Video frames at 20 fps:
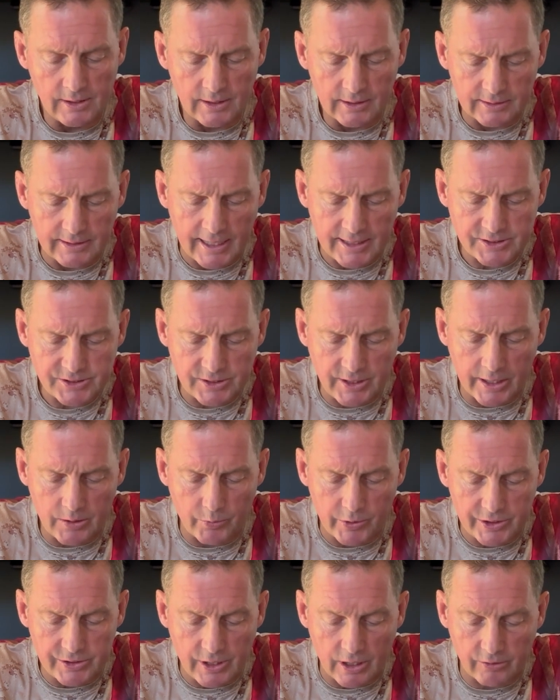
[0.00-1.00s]
Last night
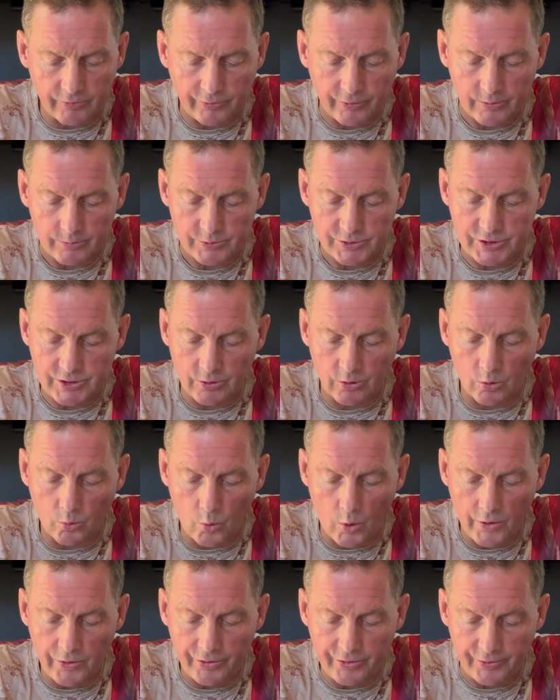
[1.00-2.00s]
we dug from
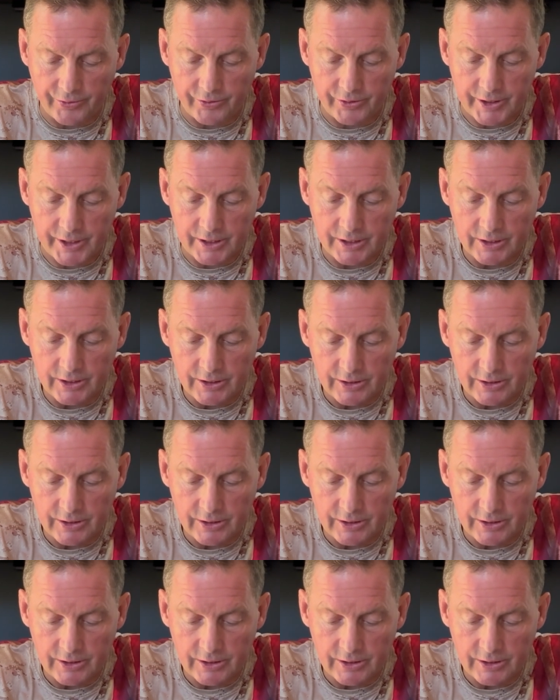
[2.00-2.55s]
0130